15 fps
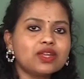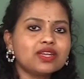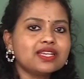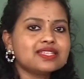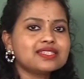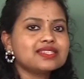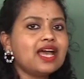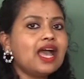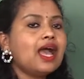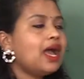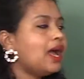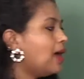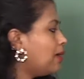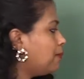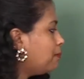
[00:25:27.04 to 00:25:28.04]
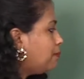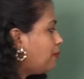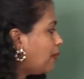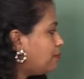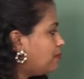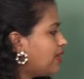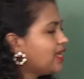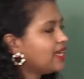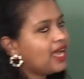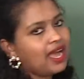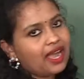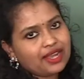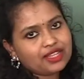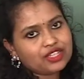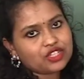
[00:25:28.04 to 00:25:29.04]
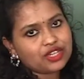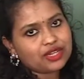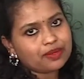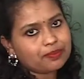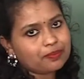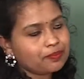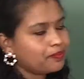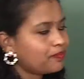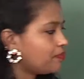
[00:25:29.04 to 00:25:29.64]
one is the public hygiene.